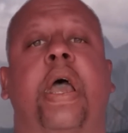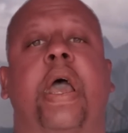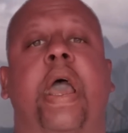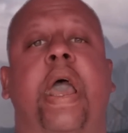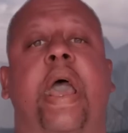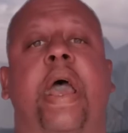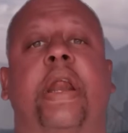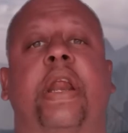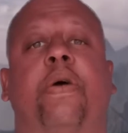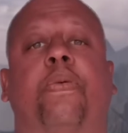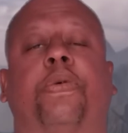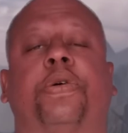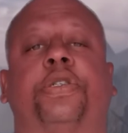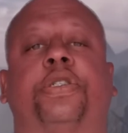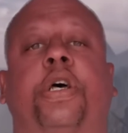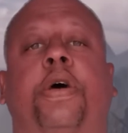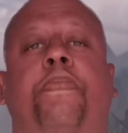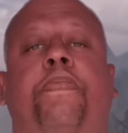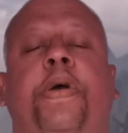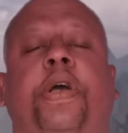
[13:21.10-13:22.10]
and it
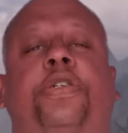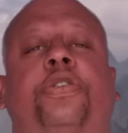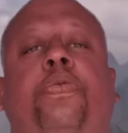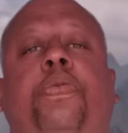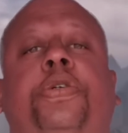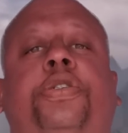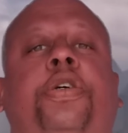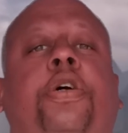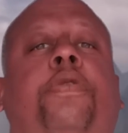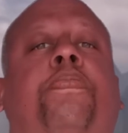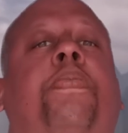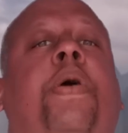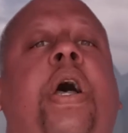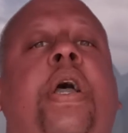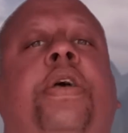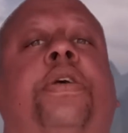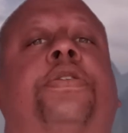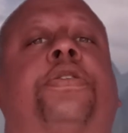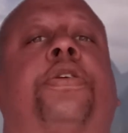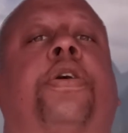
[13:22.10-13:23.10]
was a picture we took by
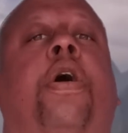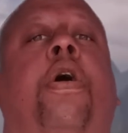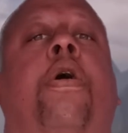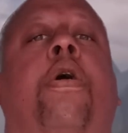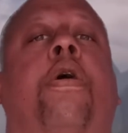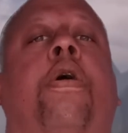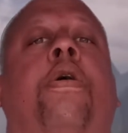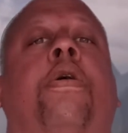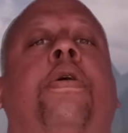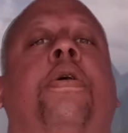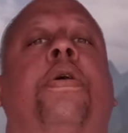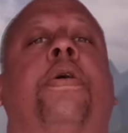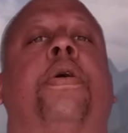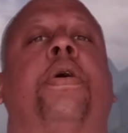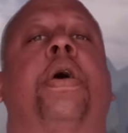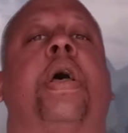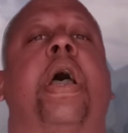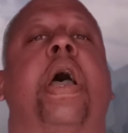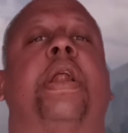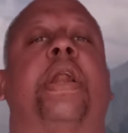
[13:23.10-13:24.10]
his car,
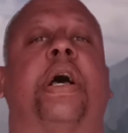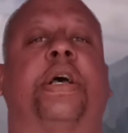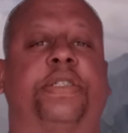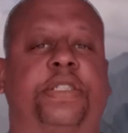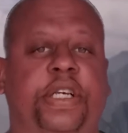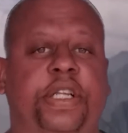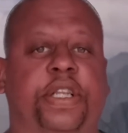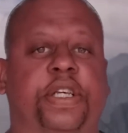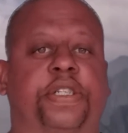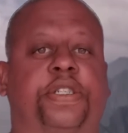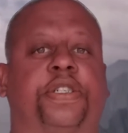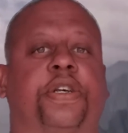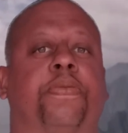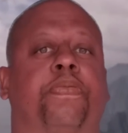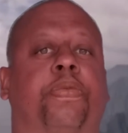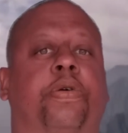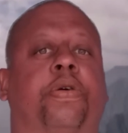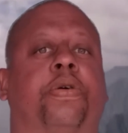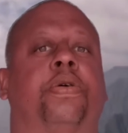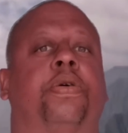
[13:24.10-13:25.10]
and I see this
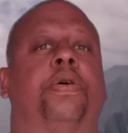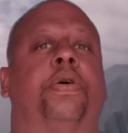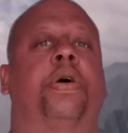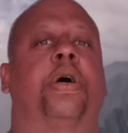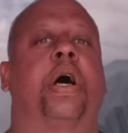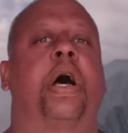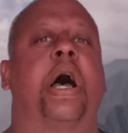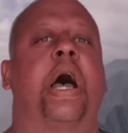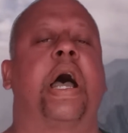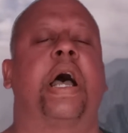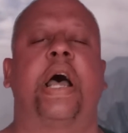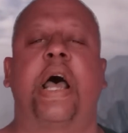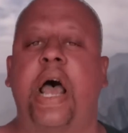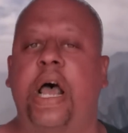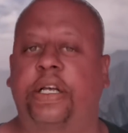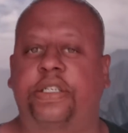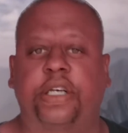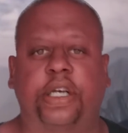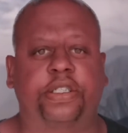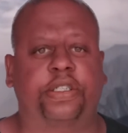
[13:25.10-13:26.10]
symbol. I
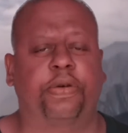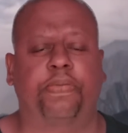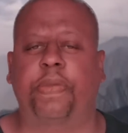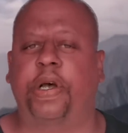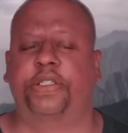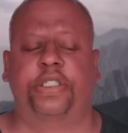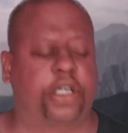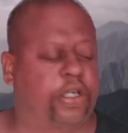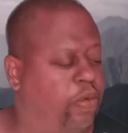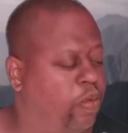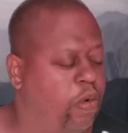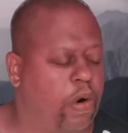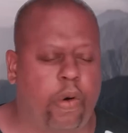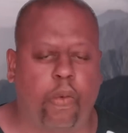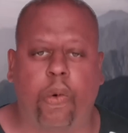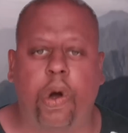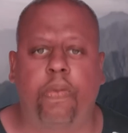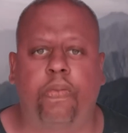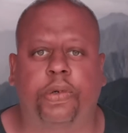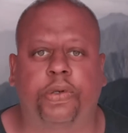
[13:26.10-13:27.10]
asked that some message, what,
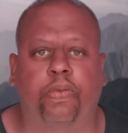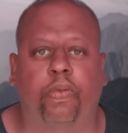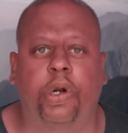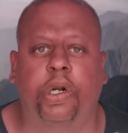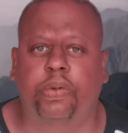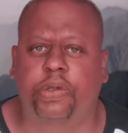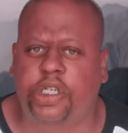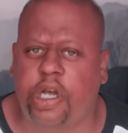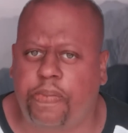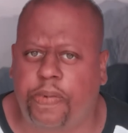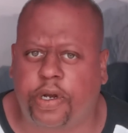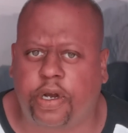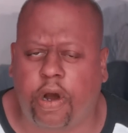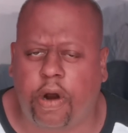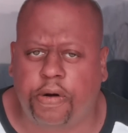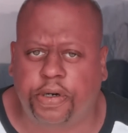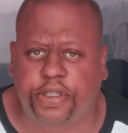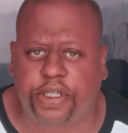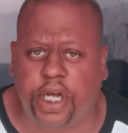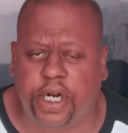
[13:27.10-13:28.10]
what, what type of
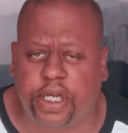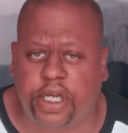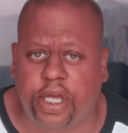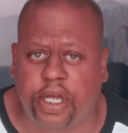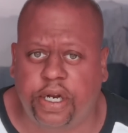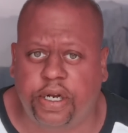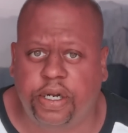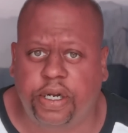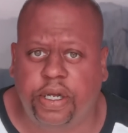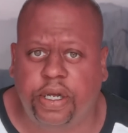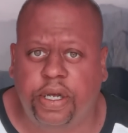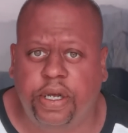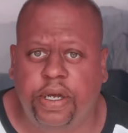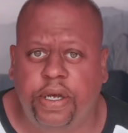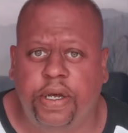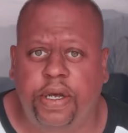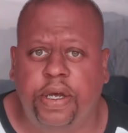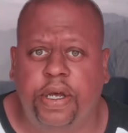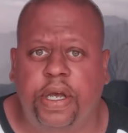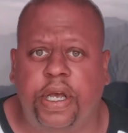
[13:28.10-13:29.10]
car is that again?
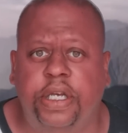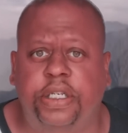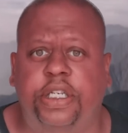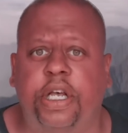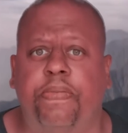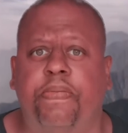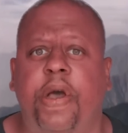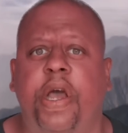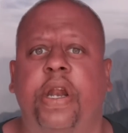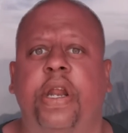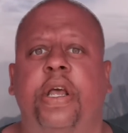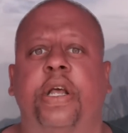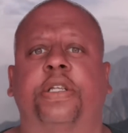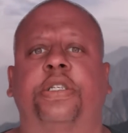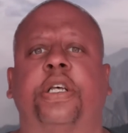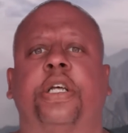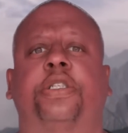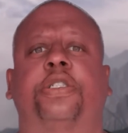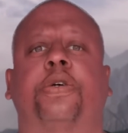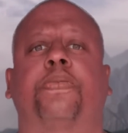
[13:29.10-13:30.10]
He said, man,
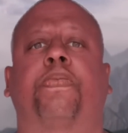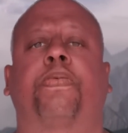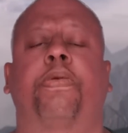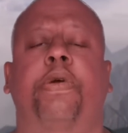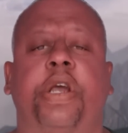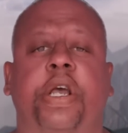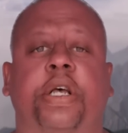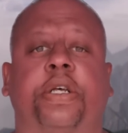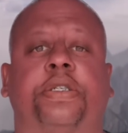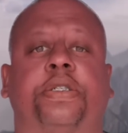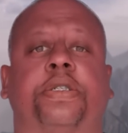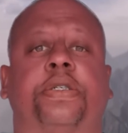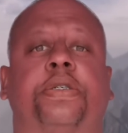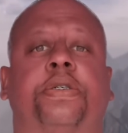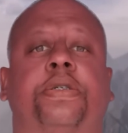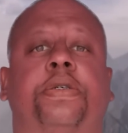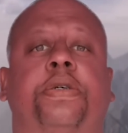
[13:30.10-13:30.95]
it's, it's a Prius.